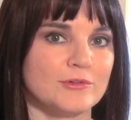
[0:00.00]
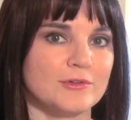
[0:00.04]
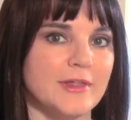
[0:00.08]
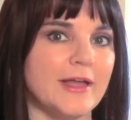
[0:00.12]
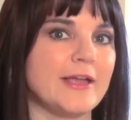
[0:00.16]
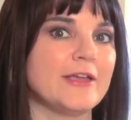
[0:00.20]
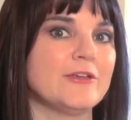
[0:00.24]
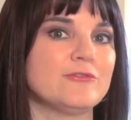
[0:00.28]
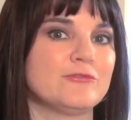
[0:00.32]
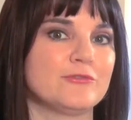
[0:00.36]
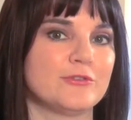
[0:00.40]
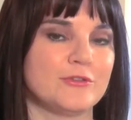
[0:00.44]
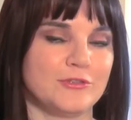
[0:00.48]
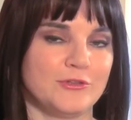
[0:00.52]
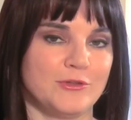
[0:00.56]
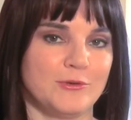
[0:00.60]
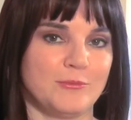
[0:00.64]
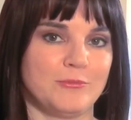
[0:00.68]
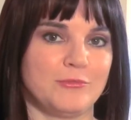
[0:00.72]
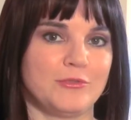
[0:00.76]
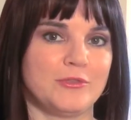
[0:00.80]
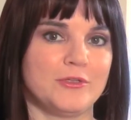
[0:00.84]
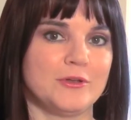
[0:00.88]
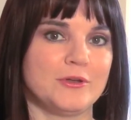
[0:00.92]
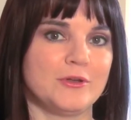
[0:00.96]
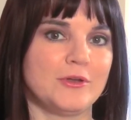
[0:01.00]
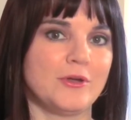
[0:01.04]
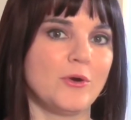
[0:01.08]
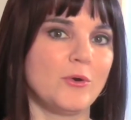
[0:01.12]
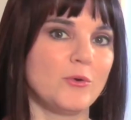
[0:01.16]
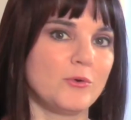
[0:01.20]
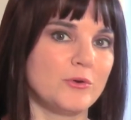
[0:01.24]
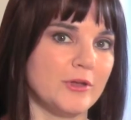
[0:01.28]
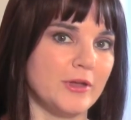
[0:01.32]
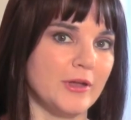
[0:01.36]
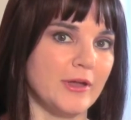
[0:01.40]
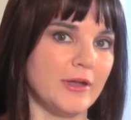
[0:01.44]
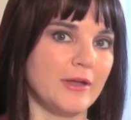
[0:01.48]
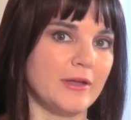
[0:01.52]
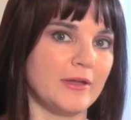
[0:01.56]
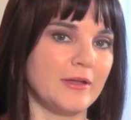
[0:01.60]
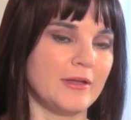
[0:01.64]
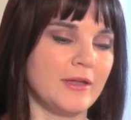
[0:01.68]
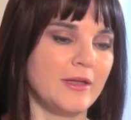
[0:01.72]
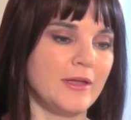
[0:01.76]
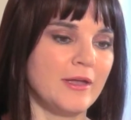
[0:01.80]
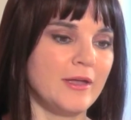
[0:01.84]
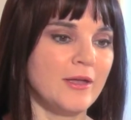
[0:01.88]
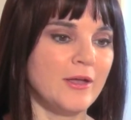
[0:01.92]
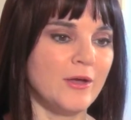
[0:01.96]
life in them. That, okay,
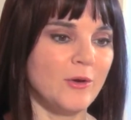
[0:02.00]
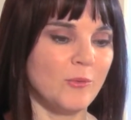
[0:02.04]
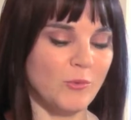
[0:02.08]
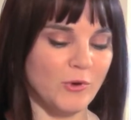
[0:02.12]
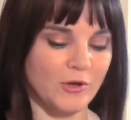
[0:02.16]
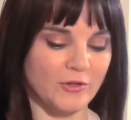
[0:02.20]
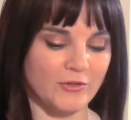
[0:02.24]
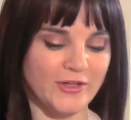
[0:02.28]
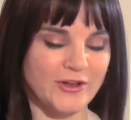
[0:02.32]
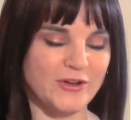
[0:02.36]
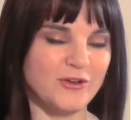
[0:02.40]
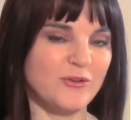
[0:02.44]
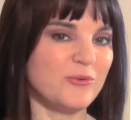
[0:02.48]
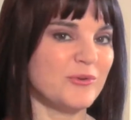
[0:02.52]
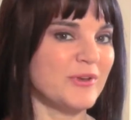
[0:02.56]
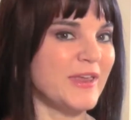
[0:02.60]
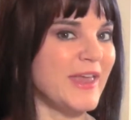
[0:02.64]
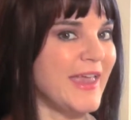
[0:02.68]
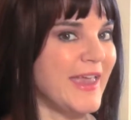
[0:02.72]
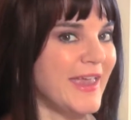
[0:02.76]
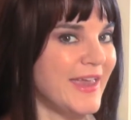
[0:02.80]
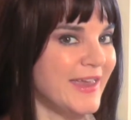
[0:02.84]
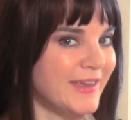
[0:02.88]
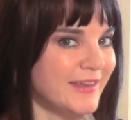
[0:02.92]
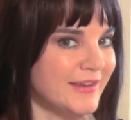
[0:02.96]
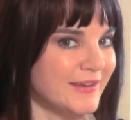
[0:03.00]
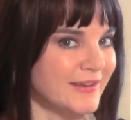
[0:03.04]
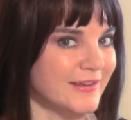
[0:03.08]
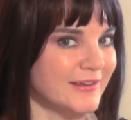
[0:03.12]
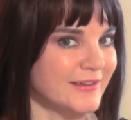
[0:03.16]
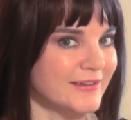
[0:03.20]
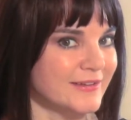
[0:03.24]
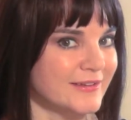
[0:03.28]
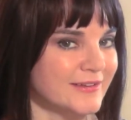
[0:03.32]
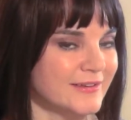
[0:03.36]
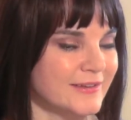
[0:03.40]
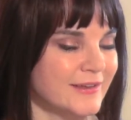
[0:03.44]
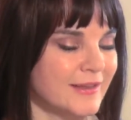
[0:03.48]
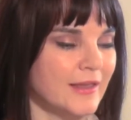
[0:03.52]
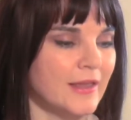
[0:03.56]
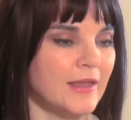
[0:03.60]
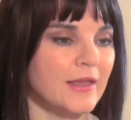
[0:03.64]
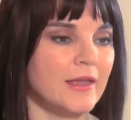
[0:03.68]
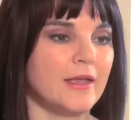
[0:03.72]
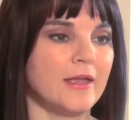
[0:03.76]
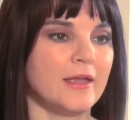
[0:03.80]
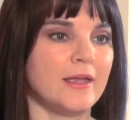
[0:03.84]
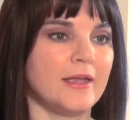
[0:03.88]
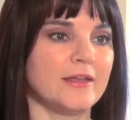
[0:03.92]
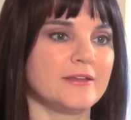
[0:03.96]
well, I don't hate it.
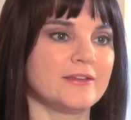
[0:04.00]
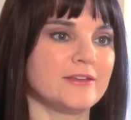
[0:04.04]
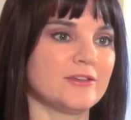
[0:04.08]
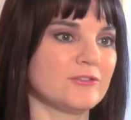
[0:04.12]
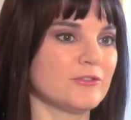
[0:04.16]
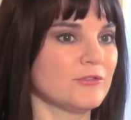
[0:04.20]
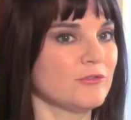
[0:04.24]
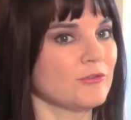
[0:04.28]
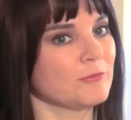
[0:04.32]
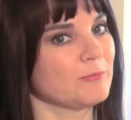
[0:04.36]
It doesn't look